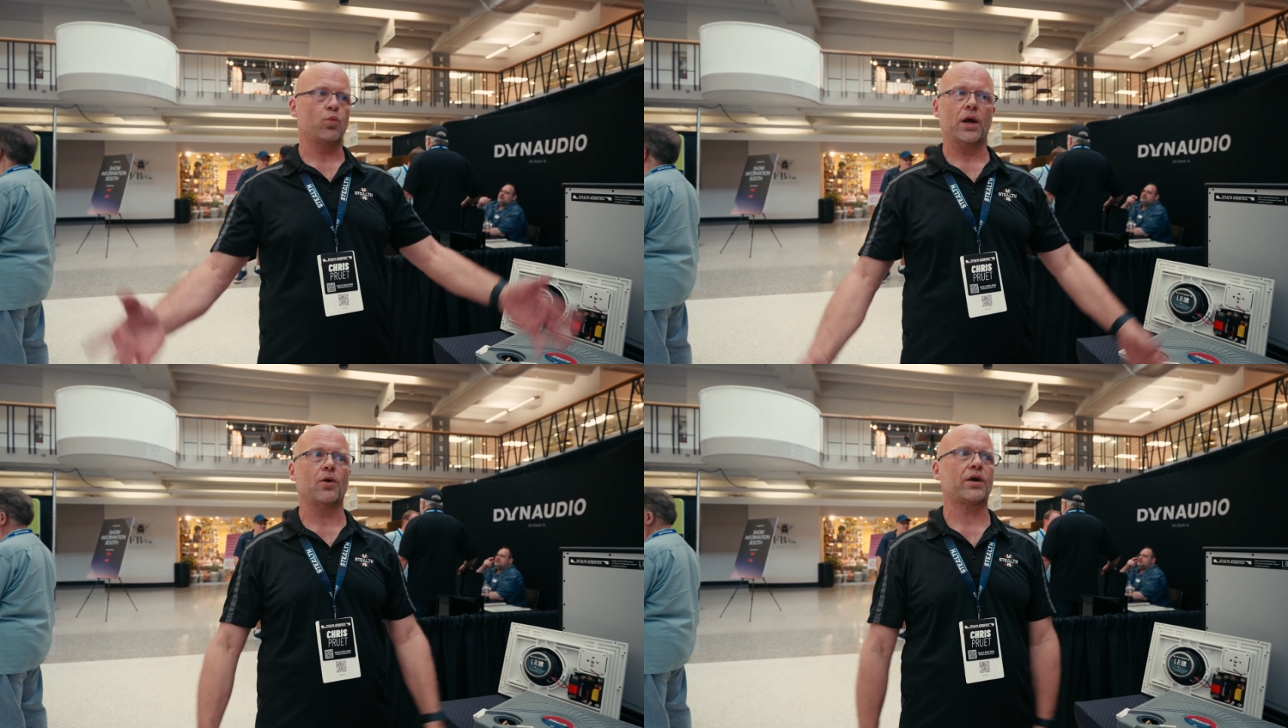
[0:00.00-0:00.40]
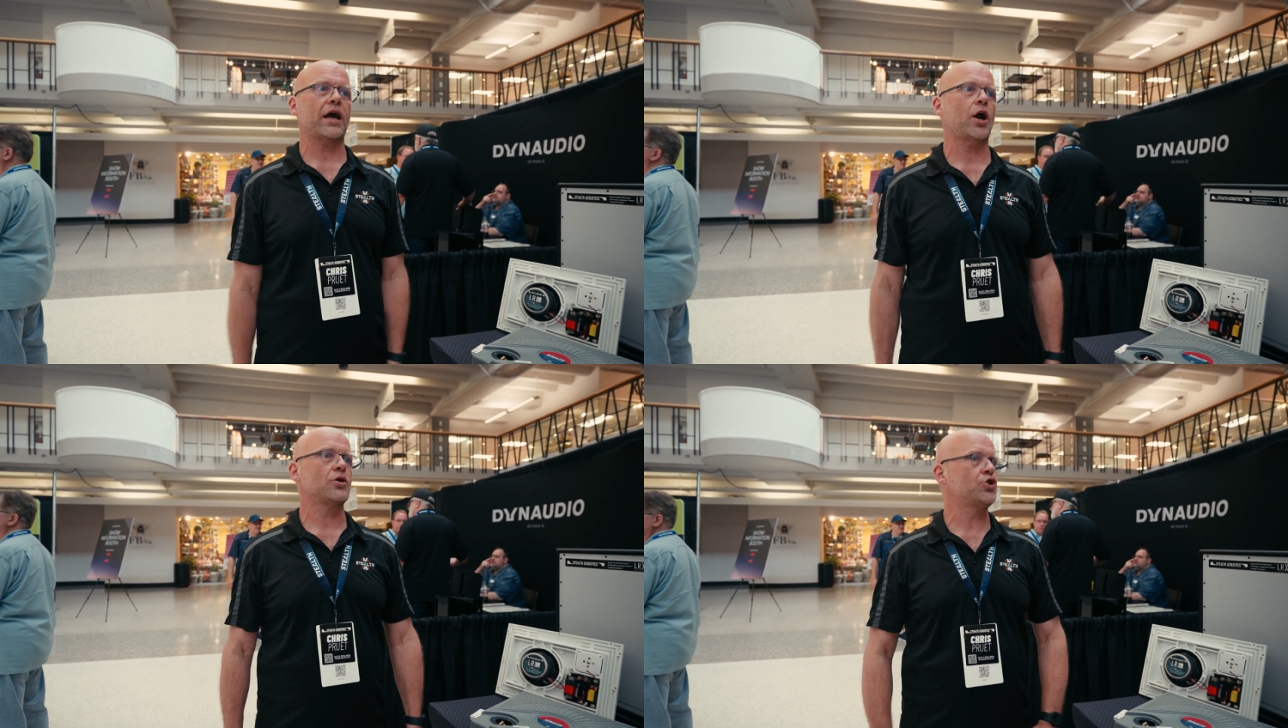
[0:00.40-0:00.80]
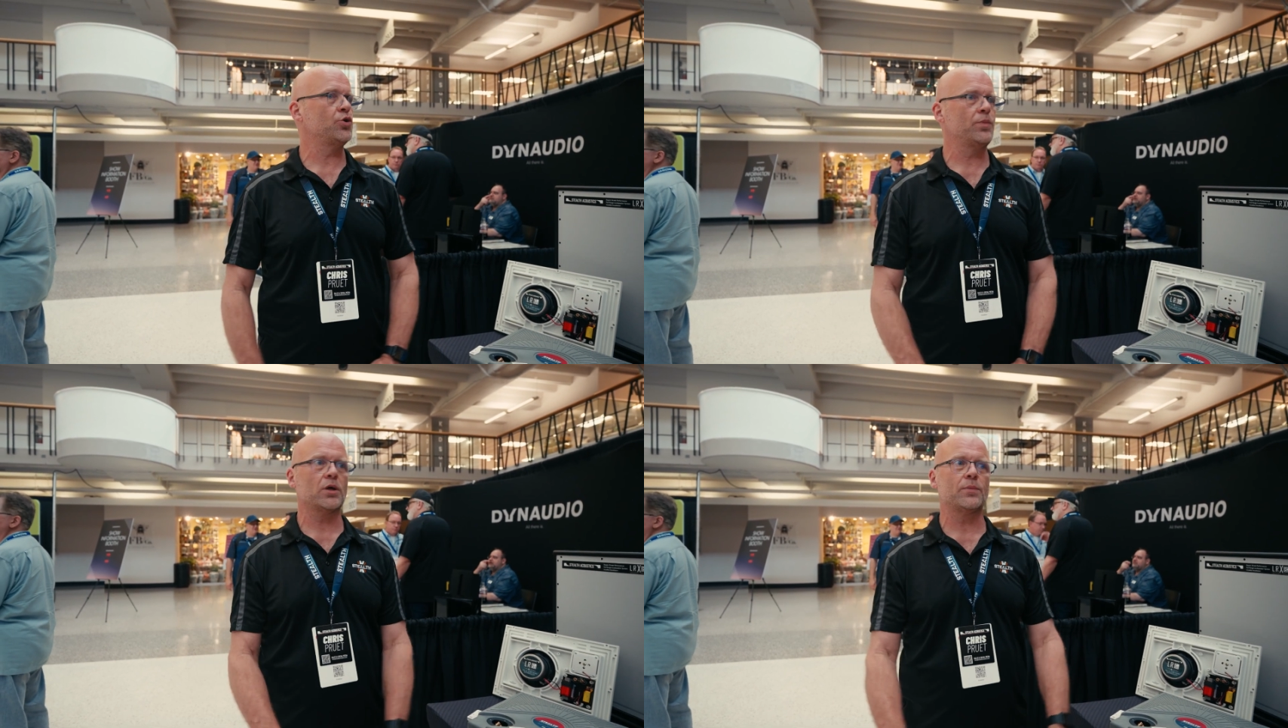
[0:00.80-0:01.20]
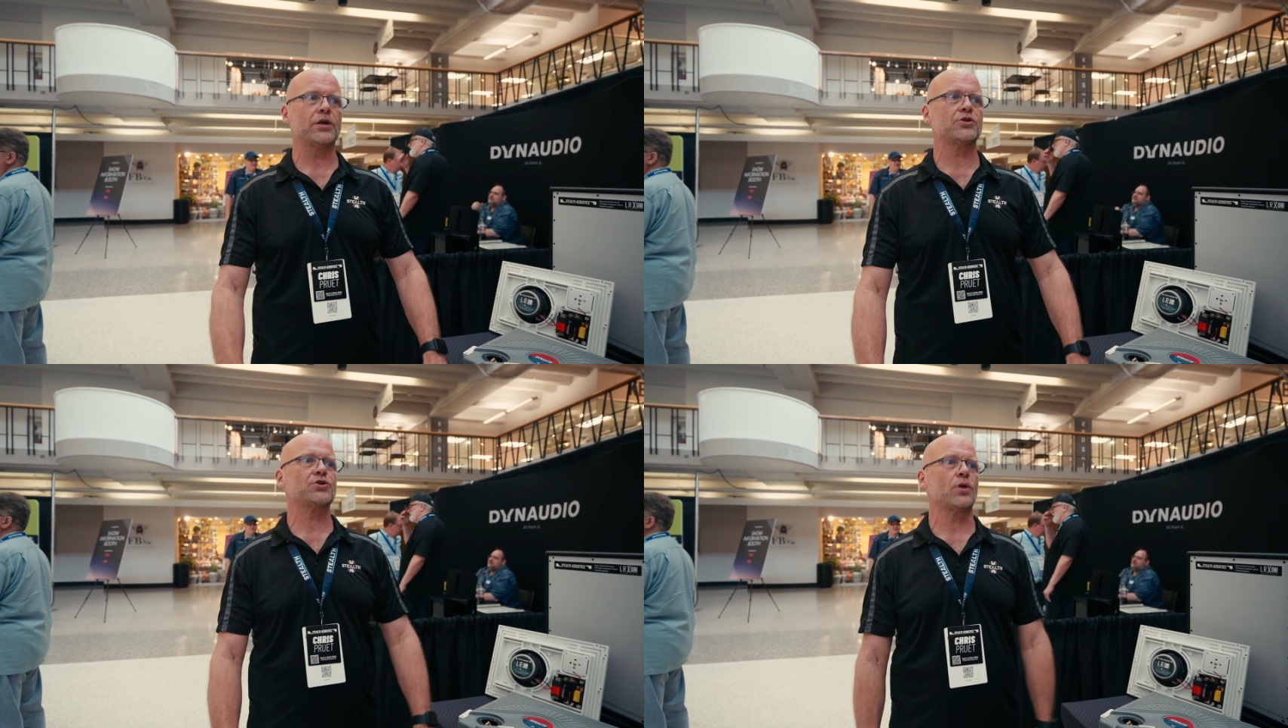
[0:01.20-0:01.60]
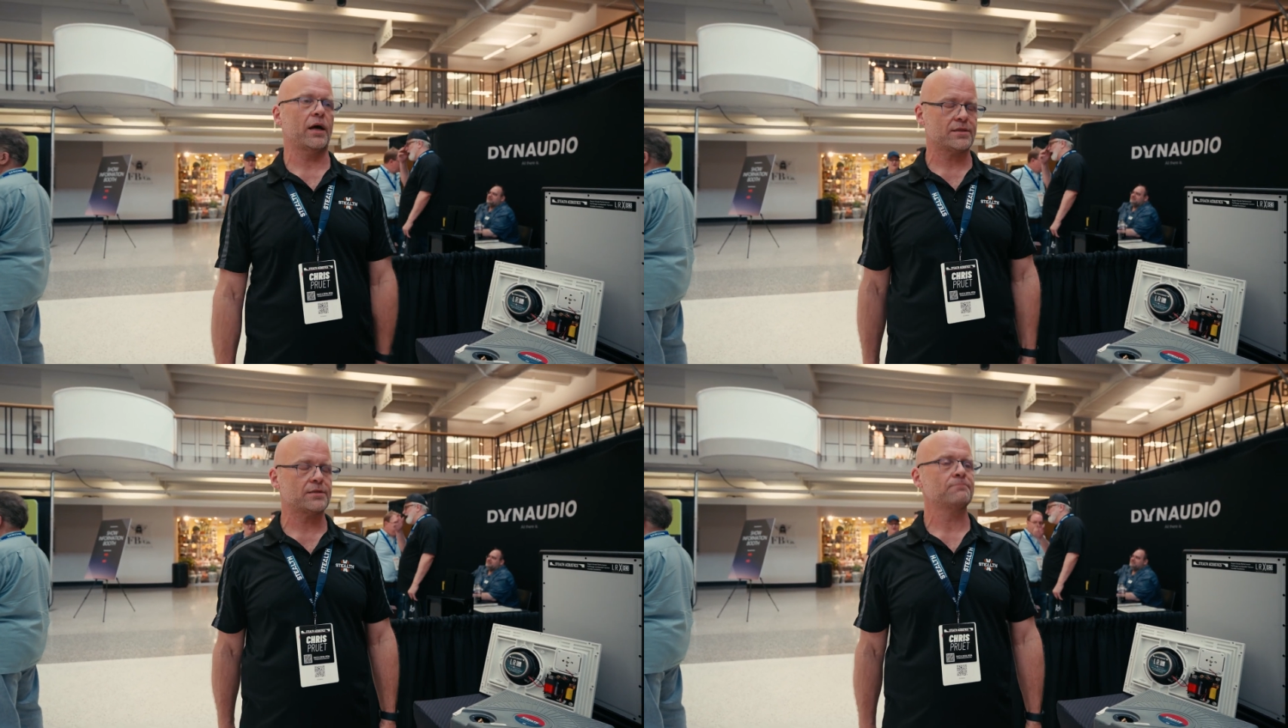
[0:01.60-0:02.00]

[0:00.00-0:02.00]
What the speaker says: we don't care. 2 millimeters or less.